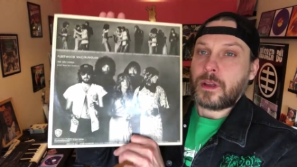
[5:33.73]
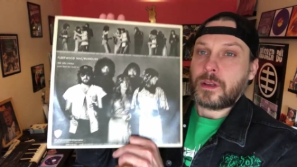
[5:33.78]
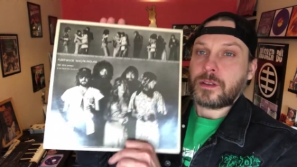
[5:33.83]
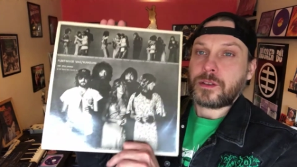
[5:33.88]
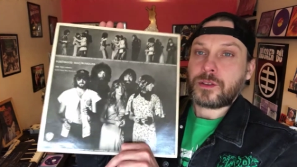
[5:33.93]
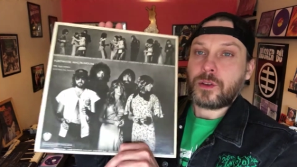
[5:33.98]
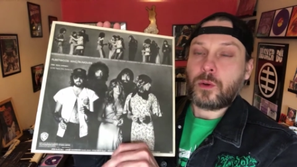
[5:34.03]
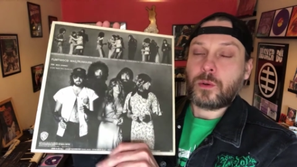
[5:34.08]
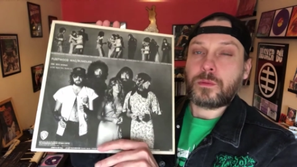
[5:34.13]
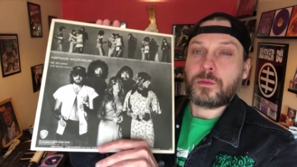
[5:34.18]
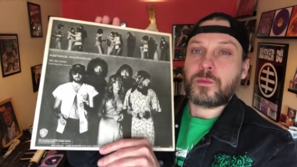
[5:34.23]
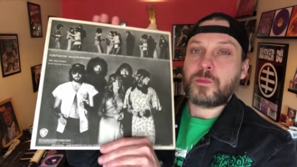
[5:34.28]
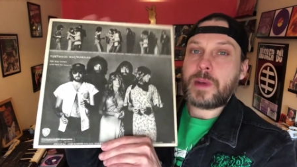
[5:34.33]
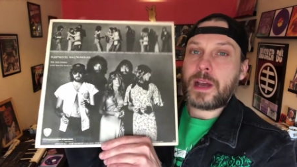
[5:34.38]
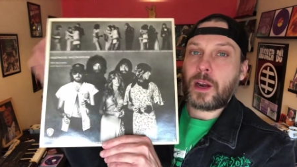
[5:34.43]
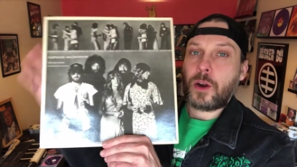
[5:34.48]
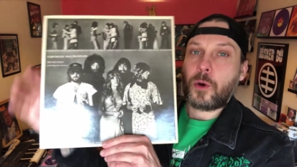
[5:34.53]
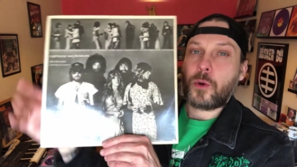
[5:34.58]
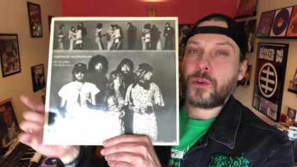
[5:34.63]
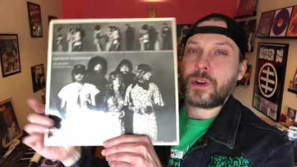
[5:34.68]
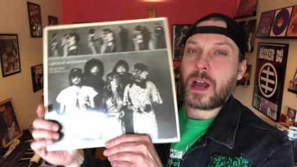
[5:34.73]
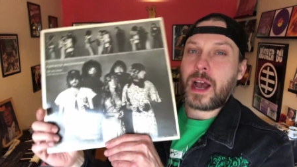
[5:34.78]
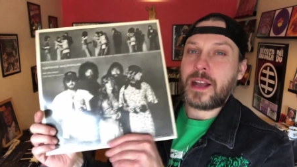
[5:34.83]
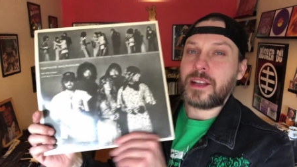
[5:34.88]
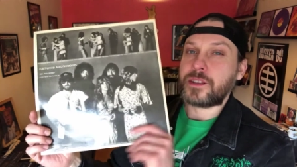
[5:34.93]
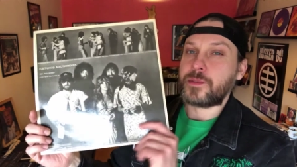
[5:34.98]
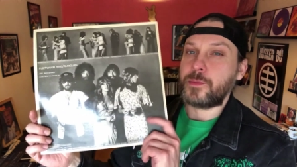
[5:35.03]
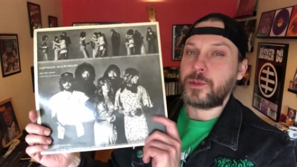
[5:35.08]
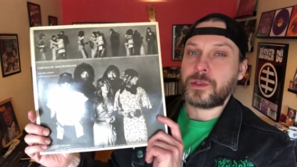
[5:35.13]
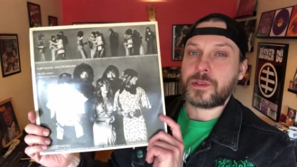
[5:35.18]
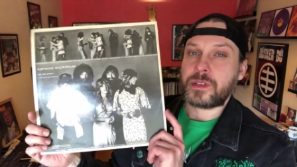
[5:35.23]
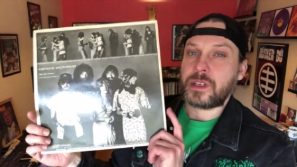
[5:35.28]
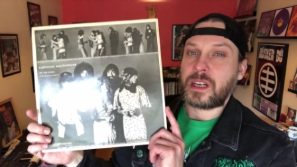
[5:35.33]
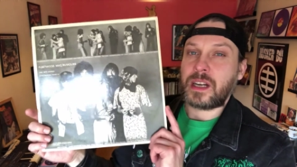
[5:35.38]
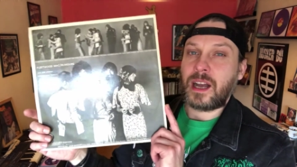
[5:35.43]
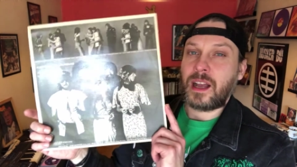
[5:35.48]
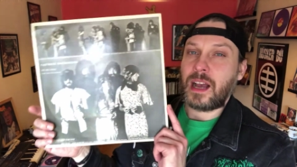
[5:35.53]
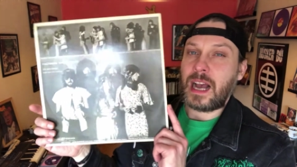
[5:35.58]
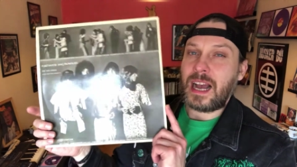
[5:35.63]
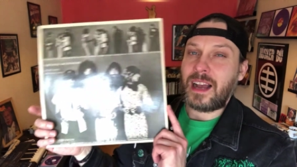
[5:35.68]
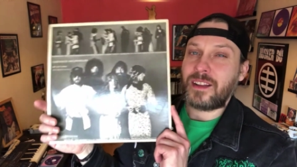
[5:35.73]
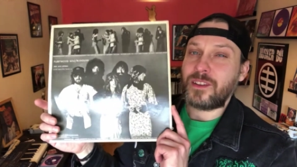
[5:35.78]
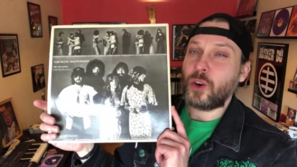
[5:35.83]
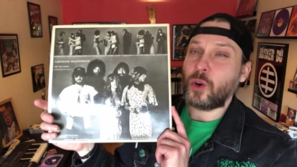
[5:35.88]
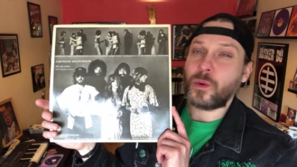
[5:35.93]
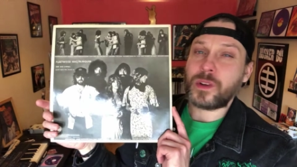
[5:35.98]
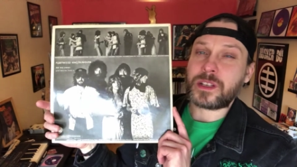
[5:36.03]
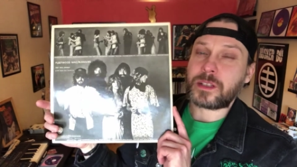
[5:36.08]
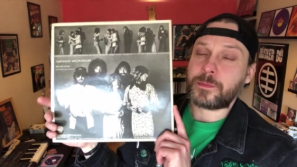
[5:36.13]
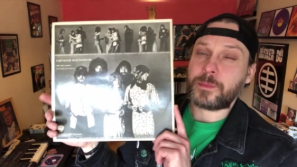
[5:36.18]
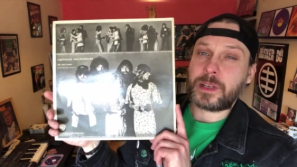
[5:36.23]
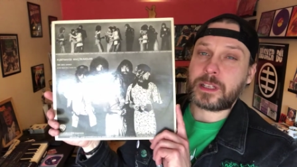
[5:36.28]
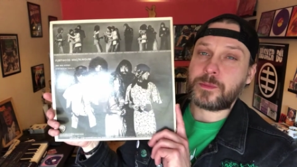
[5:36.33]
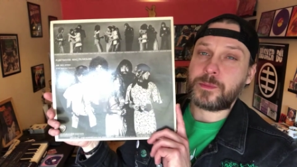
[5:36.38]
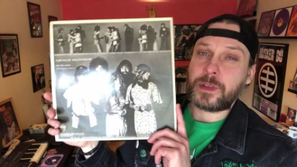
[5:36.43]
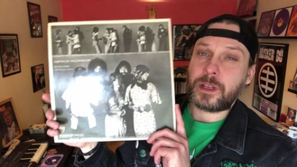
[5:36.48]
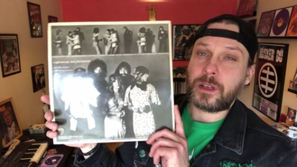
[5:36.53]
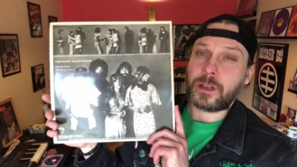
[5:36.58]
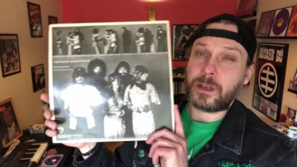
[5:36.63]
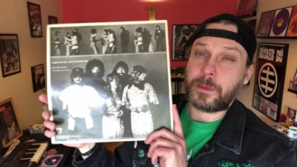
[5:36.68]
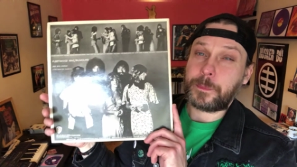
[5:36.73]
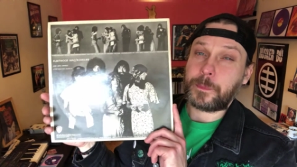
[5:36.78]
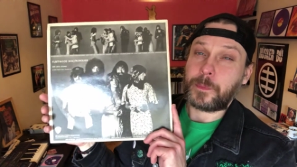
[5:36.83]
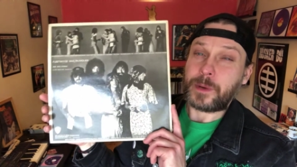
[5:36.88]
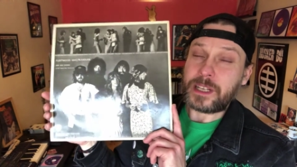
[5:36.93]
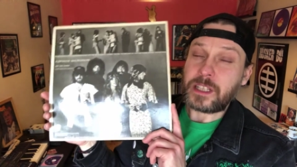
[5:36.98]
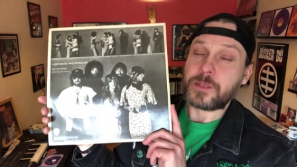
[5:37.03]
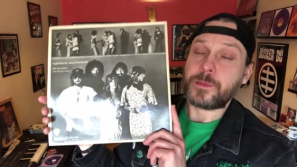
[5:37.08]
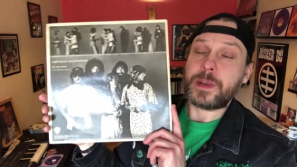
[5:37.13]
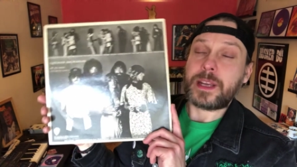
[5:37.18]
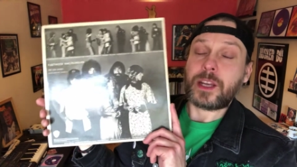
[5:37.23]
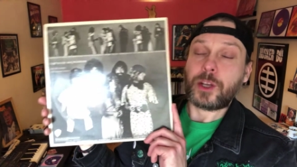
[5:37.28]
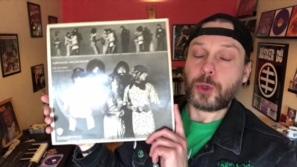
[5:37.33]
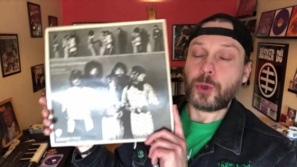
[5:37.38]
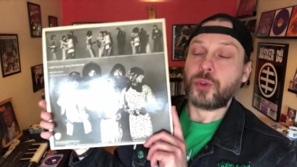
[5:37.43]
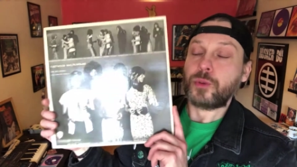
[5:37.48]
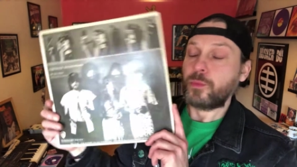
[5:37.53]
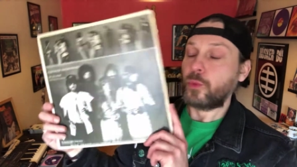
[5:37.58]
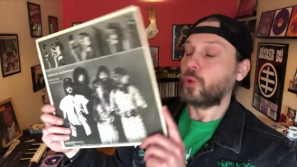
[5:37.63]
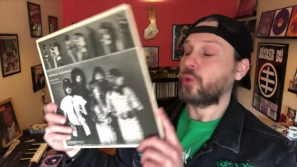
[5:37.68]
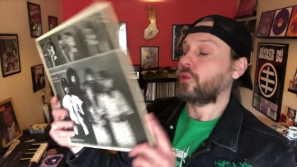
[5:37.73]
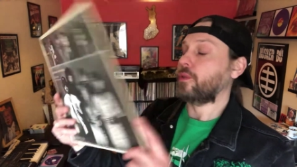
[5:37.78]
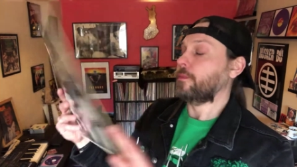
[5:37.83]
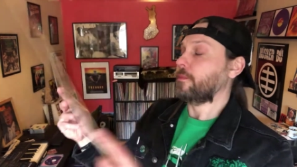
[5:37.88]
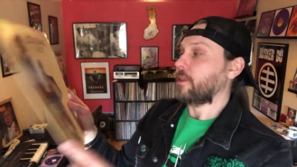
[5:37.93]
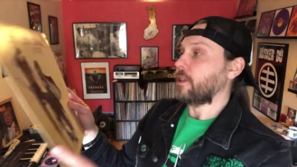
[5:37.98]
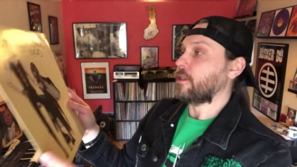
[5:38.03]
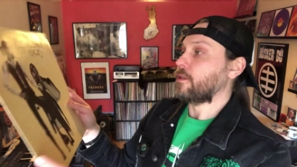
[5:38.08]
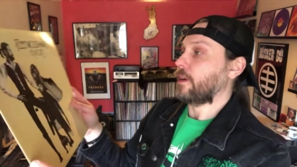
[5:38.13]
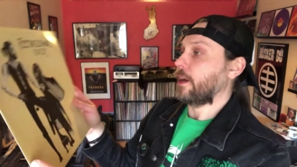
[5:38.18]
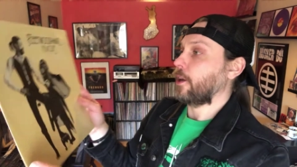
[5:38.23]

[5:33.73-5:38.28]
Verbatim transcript: So mellow, nice music. I, I always brings me, brings me in good mood, this